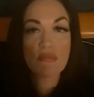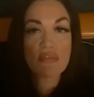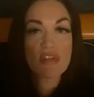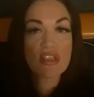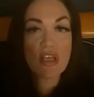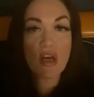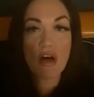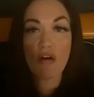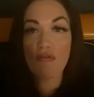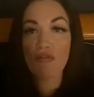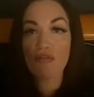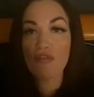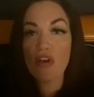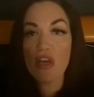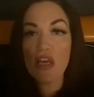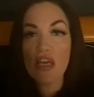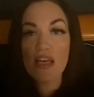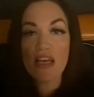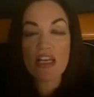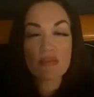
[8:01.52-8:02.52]
himself,
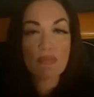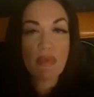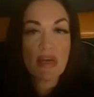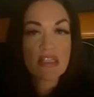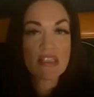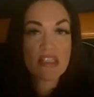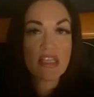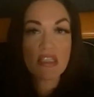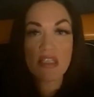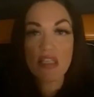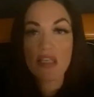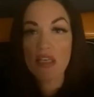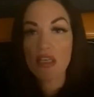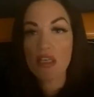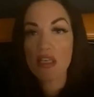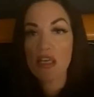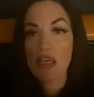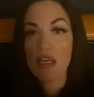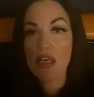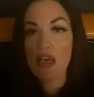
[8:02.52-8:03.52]
his
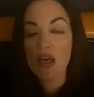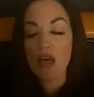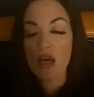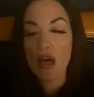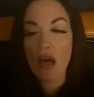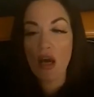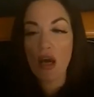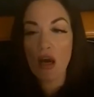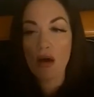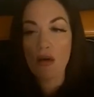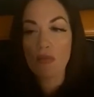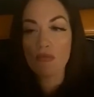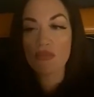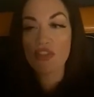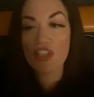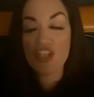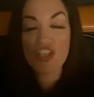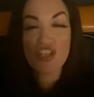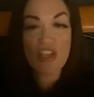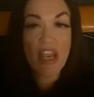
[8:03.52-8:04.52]
masculinity,
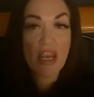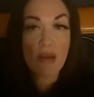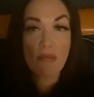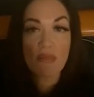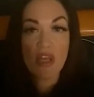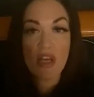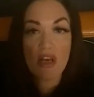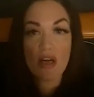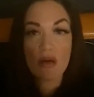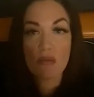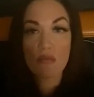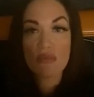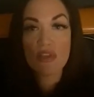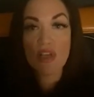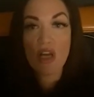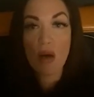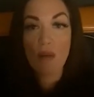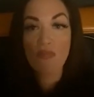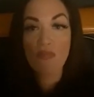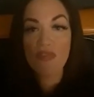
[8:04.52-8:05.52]
the shame that comes
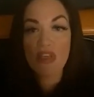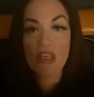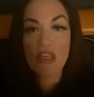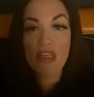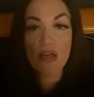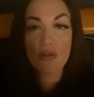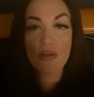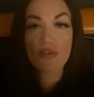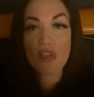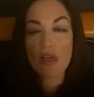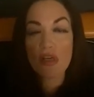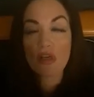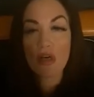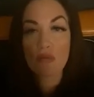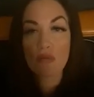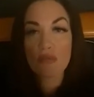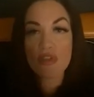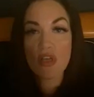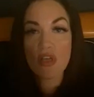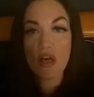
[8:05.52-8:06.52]
up, the guilt that
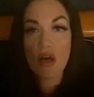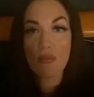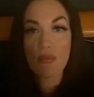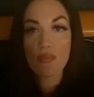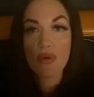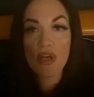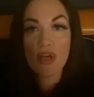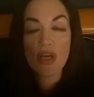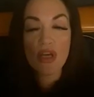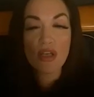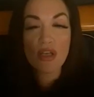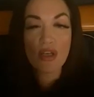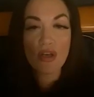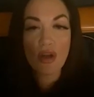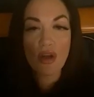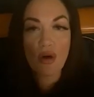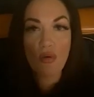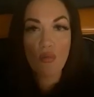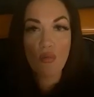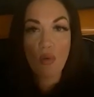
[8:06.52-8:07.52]
comes up.
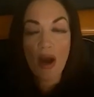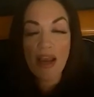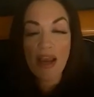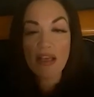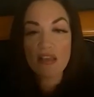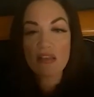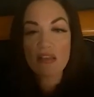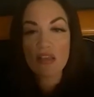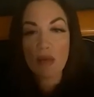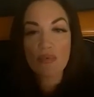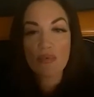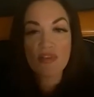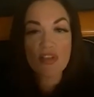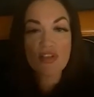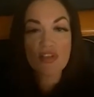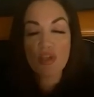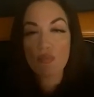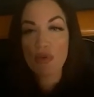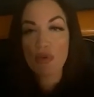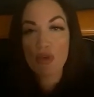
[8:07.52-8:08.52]
Why is
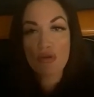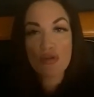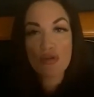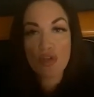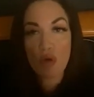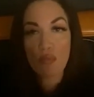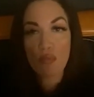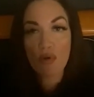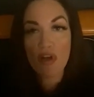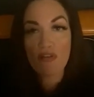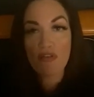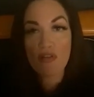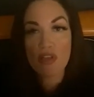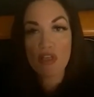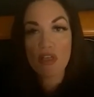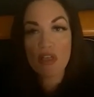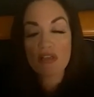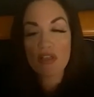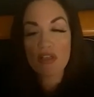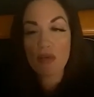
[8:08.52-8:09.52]
substance abuse so
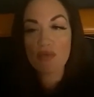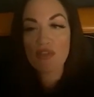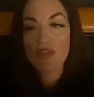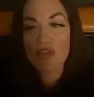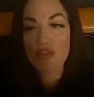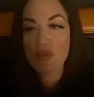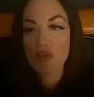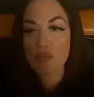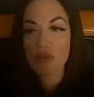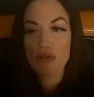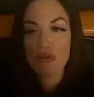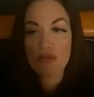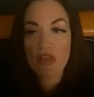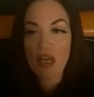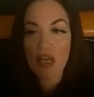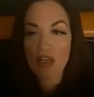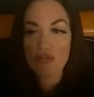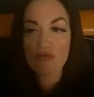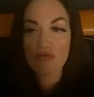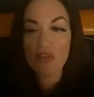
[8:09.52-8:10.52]
prevalent? Substance abuse
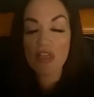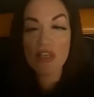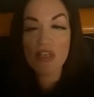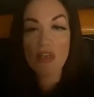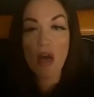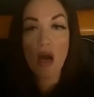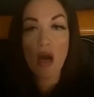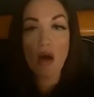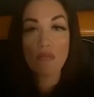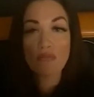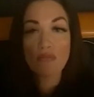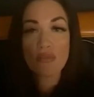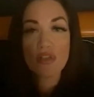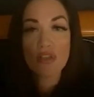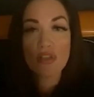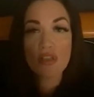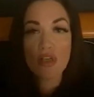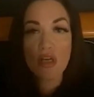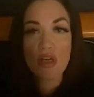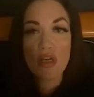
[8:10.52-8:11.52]
actually
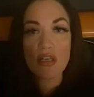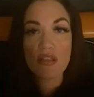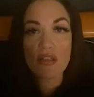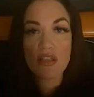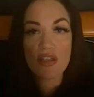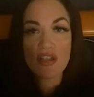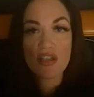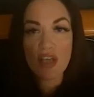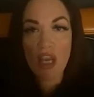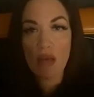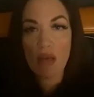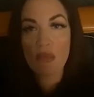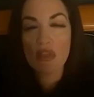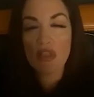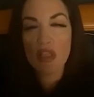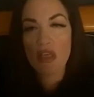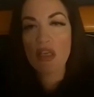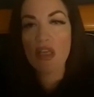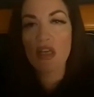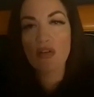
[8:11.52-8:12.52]
numbs the shame
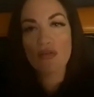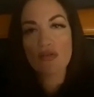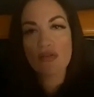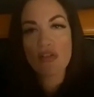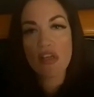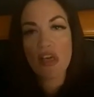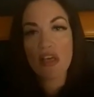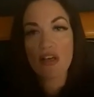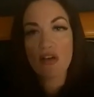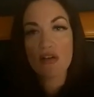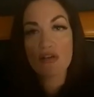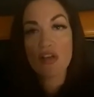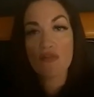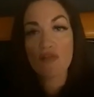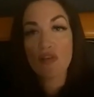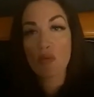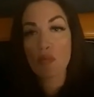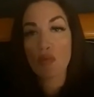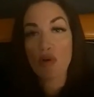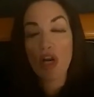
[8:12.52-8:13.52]
and the guilt centers
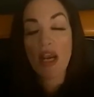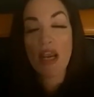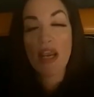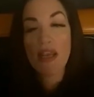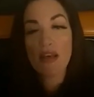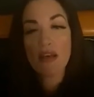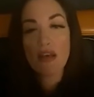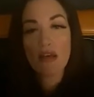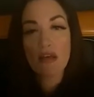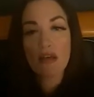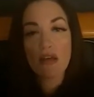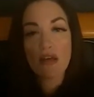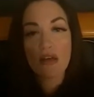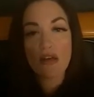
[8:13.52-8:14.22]
of the brain.